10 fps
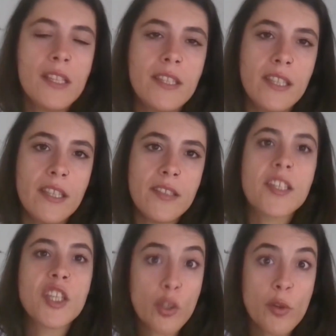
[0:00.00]
the
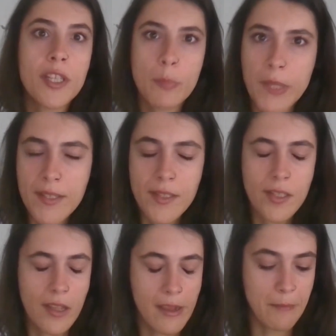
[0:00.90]
security
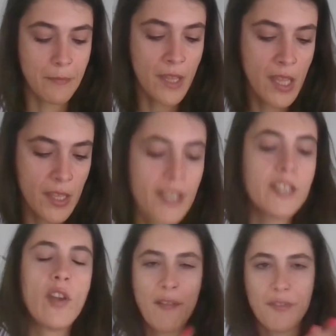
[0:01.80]
piece,
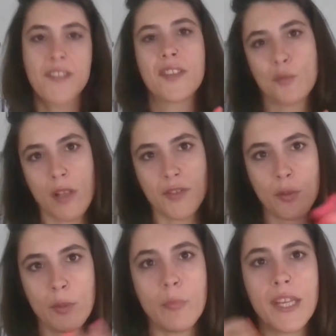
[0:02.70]
then you have this as well.
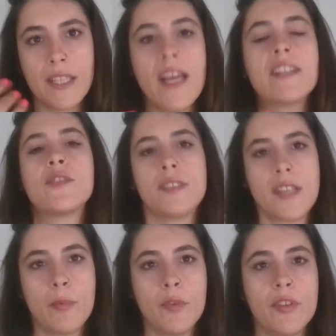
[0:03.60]
So we bring that to the
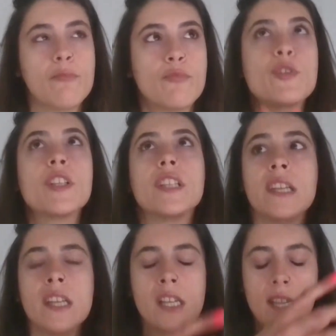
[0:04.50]
table. They're
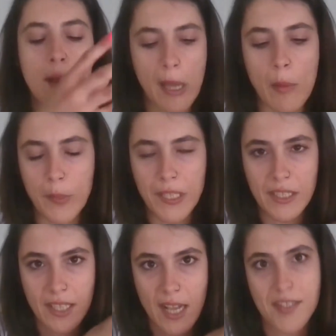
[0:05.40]
really
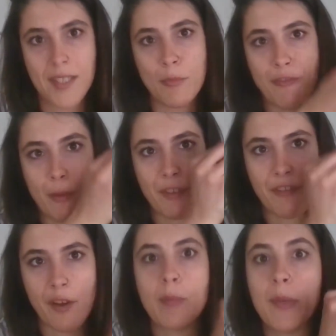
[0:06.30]
accompanying the customer from
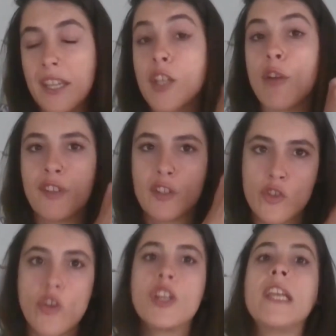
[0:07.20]
the very beginning of their
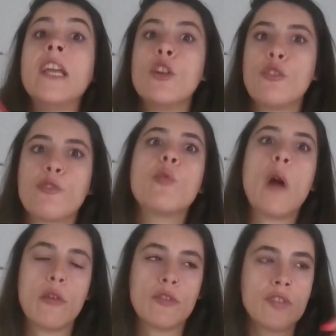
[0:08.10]
journey
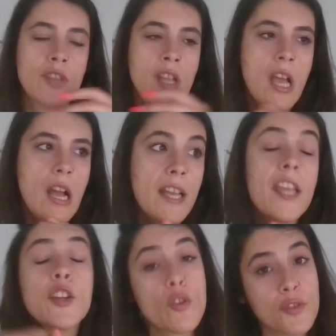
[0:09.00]
throughout.
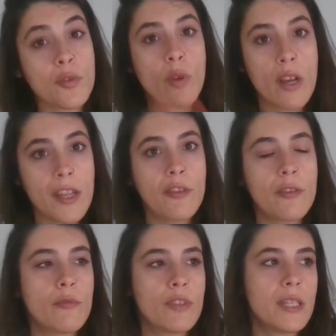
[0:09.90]
And also
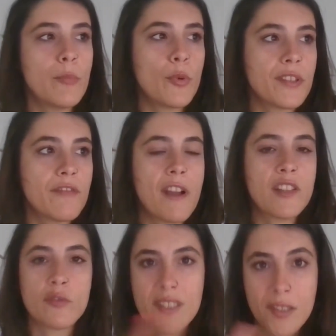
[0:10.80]
another really important
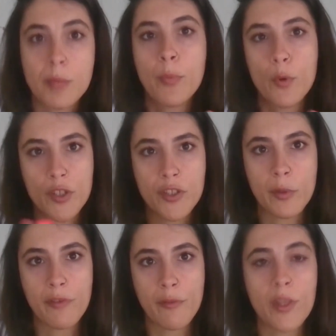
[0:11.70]
factor is the support.
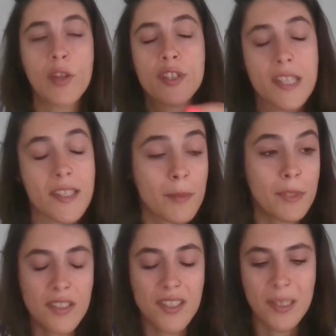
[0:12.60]
So if with our system,
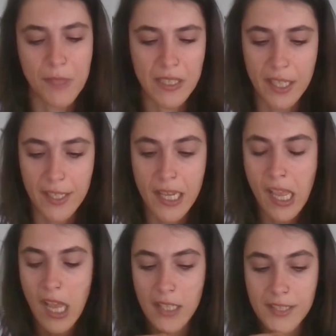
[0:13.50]
and this is something that
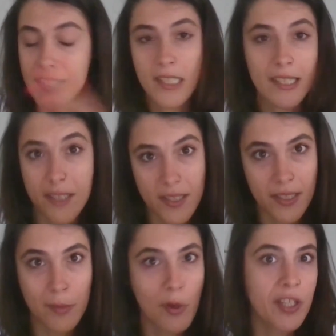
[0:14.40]
doesn't
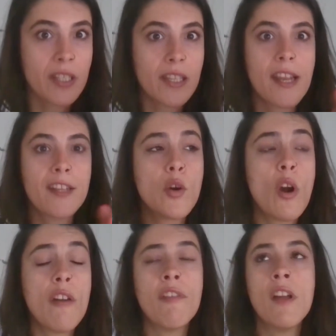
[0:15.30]
exist in the market that I
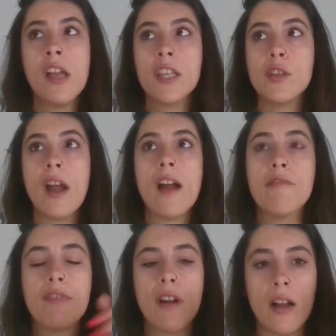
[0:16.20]
know of, you
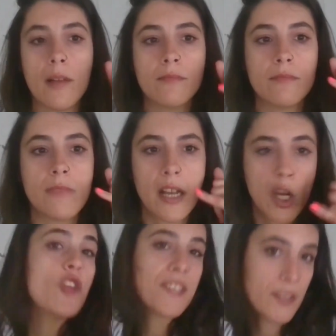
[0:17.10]
have a
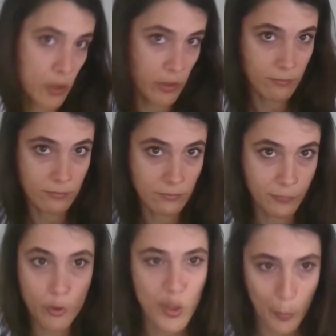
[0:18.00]
call center
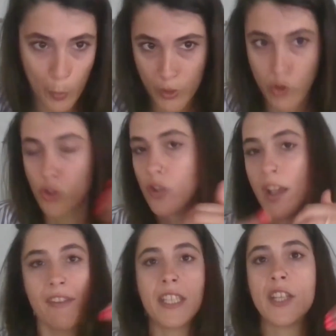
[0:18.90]
for support should you
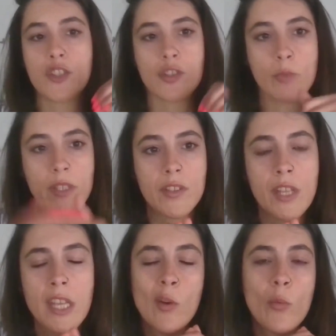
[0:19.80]
have any issue
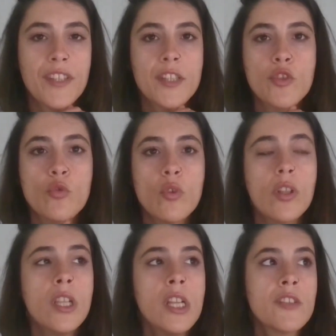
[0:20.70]
with the
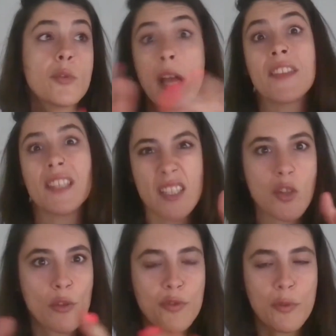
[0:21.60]
tool. So I think
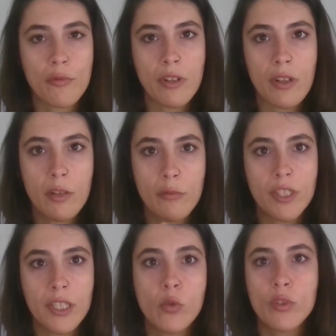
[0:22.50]
that's also a
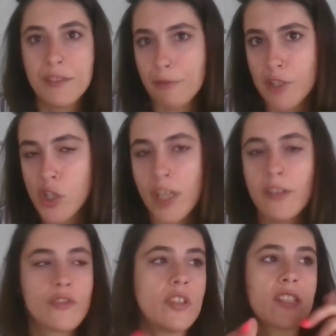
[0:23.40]
really cool
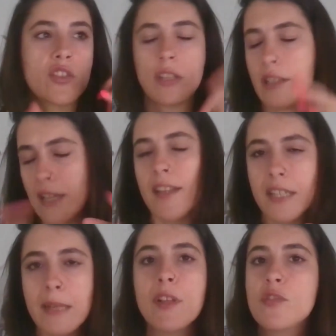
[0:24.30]
differentiator. So you can, and
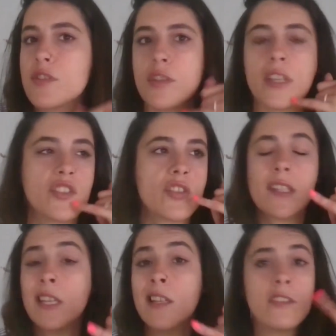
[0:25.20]
an email address, so you can
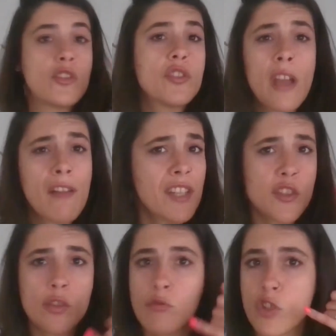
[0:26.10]
just, should you have an
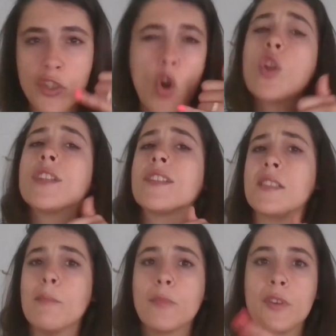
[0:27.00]
issue, just call this
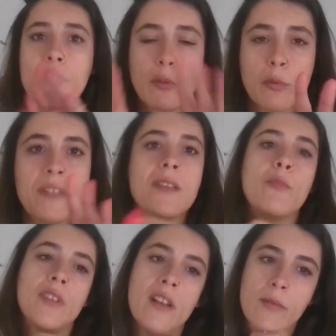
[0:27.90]
number and there will be
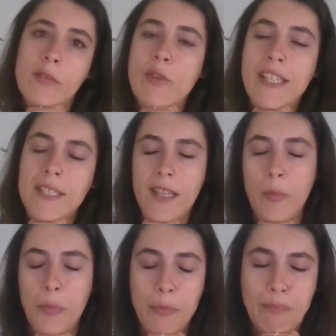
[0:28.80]
someone ready to
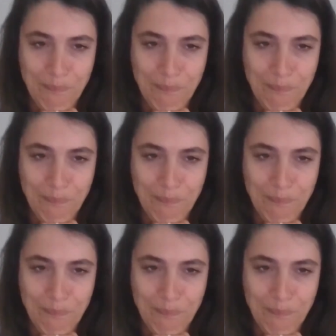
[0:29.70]
help you.